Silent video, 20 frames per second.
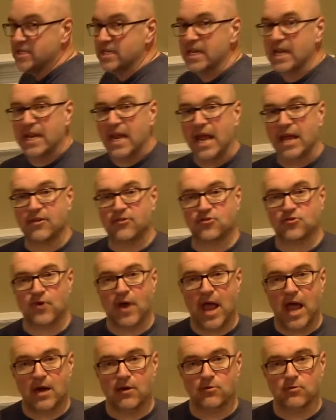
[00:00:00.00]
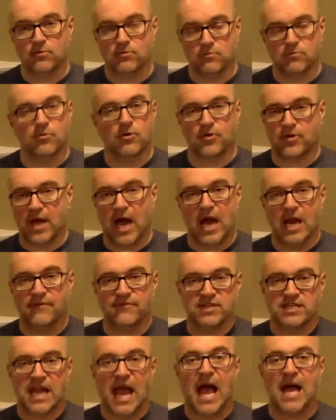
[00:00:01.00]
DNA strand was kind of
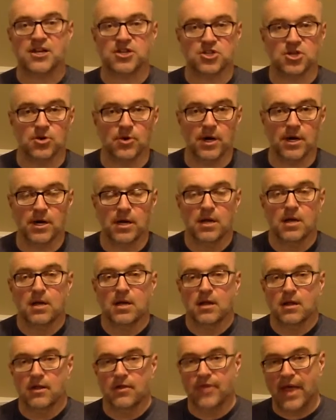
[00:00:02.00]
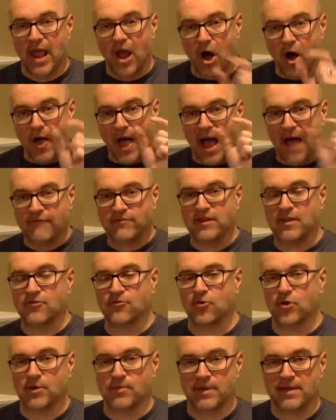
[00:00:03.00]
attached to it. They all have to
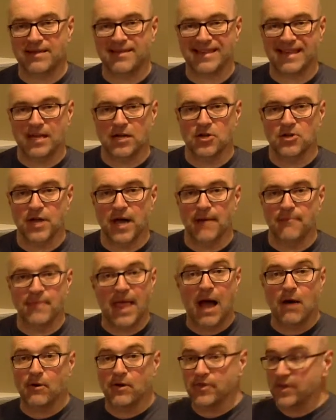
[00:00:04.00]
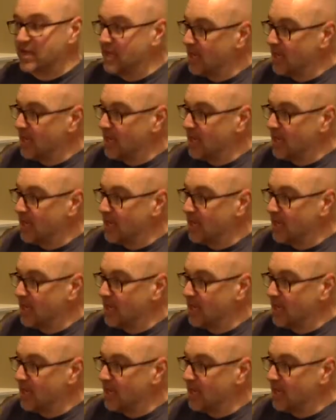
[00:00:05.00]
sort of be sealed up. Now, in the